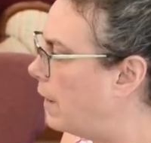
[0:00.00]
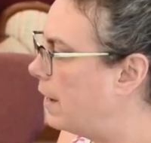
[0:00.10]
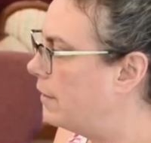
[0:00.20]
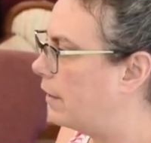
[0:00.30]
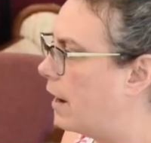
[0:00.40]

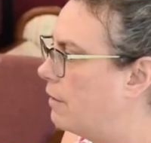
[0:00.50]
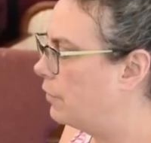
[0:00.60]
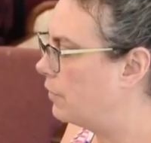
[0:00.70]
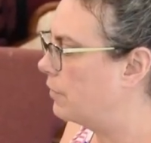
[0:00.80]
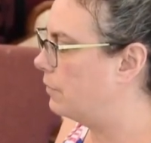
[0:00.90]
way that I've
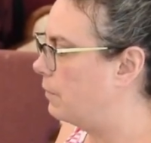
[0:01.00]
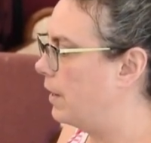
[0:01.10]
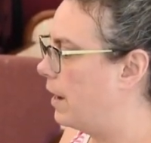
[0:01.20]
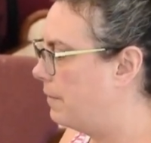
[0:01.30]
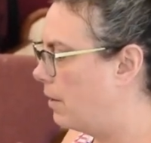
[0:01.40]
learned
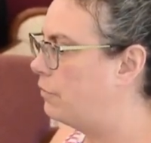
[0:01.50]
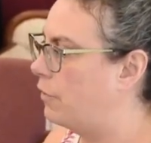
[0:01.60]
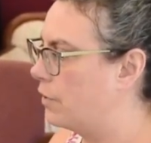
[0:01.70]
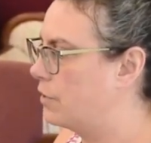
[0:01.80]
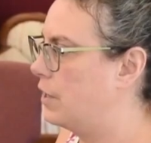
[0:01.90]
when I'm out
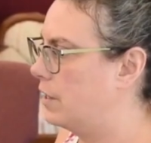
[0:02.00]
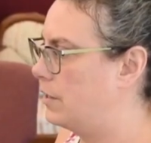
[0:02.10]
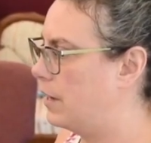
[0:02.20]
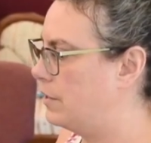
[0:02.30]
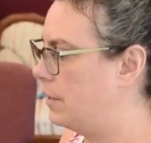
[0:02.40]
foraging and
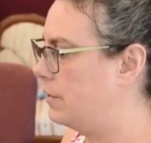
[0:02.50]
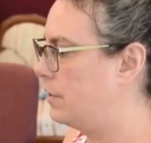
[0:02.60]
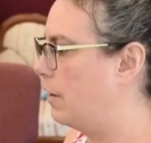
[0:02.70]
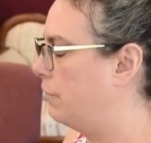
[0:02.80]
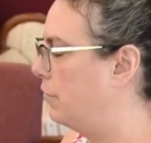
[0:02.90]
testing
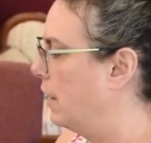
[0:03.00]
stuff,